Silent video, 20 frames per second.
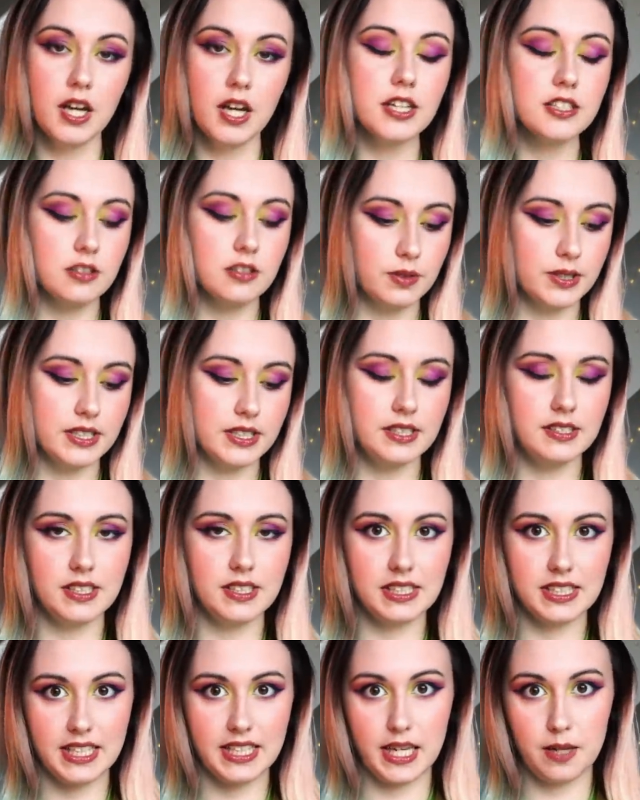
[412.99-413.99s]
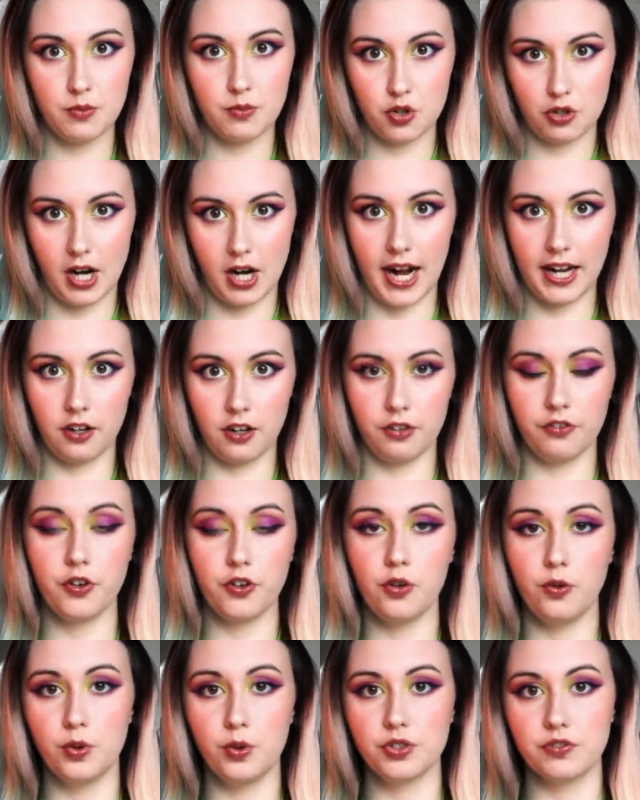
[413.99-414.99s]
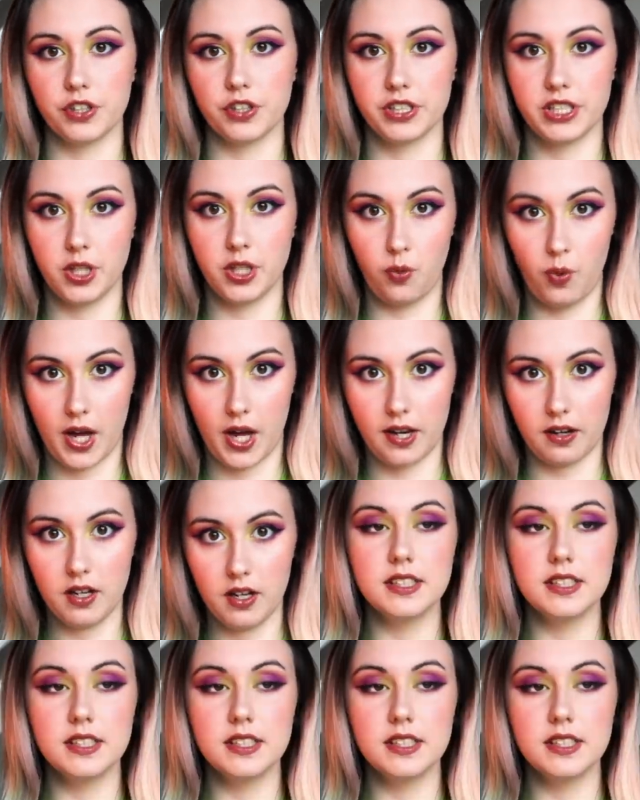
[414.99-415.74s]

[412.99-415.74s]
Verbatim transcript: So it's easy to keep track of who was fronting when.